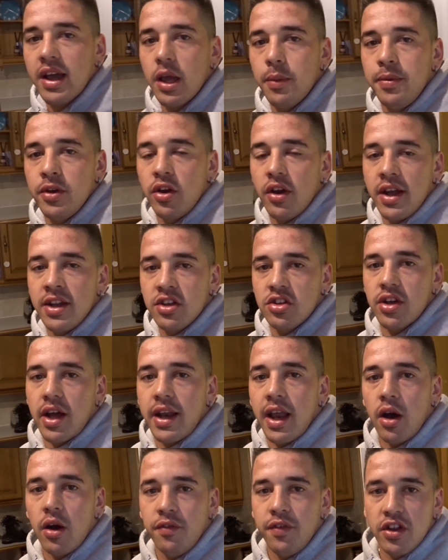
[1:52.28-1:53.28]
keeping your inside
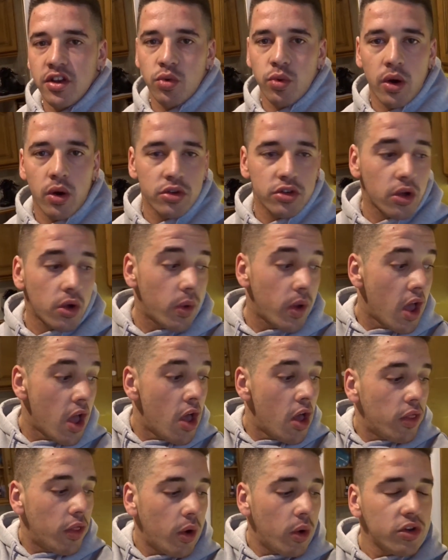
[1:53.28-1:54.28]
healthy as well. So
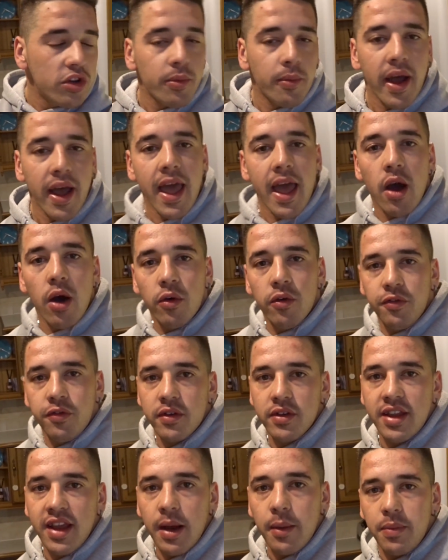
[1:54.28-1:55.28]
those are my
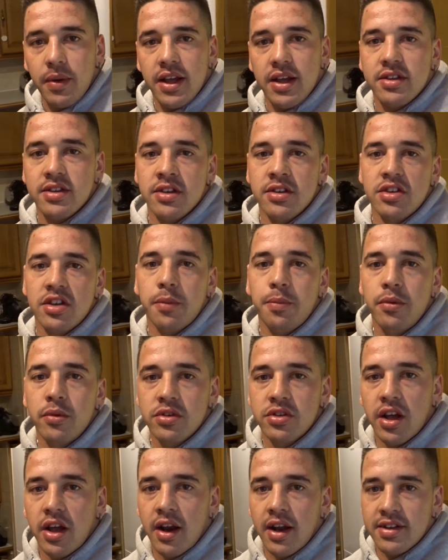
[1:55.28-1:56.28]
health tablets and
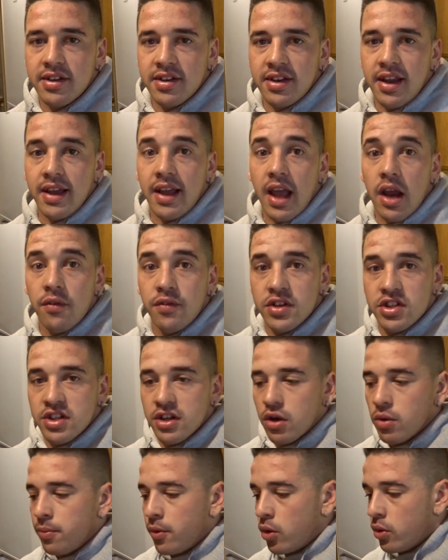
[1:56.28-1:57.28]
supplements that I like to take every
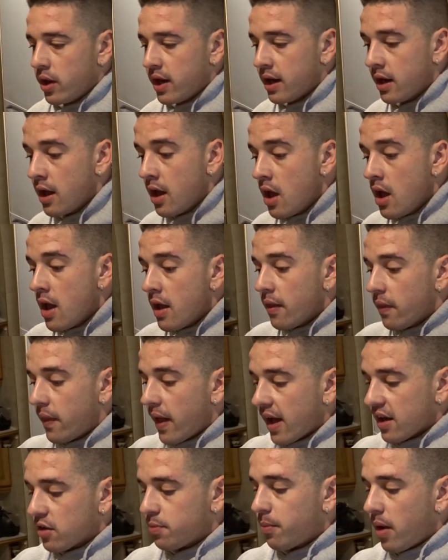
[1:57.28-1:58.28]
single morning.
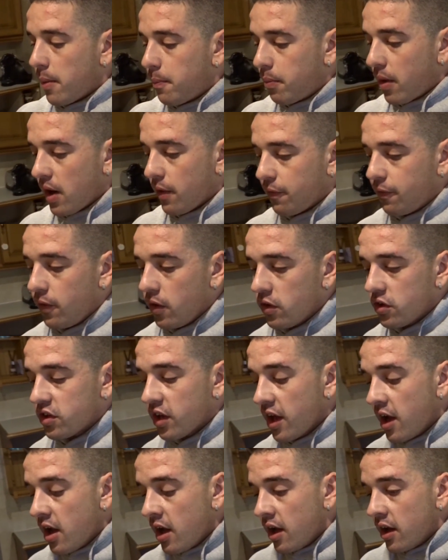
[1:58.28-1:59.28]
That's my
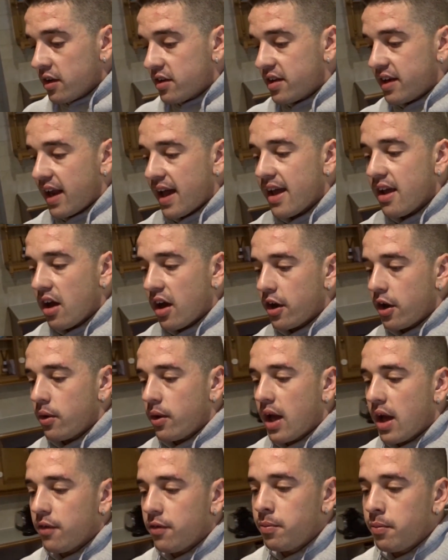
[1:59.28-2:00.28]
breakfast. Today I
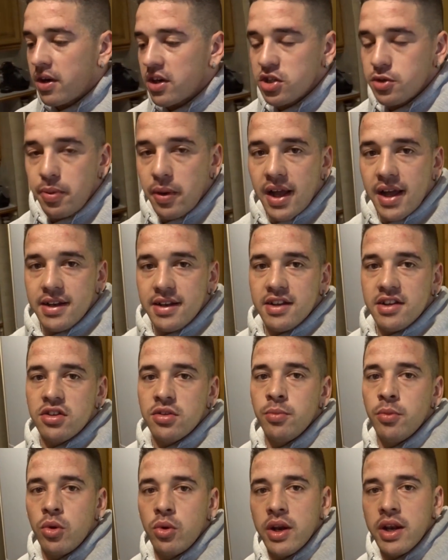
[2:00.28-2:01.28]
don't have much planned this
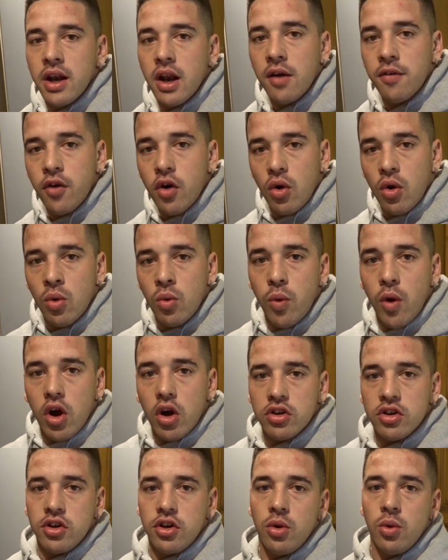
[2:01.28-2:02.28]
morning, I've got all
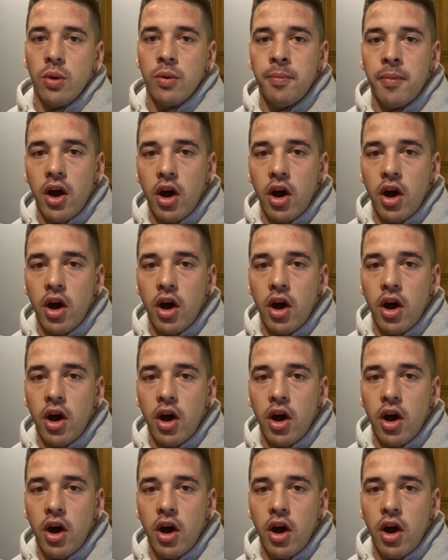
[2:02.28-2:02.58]
work to do with my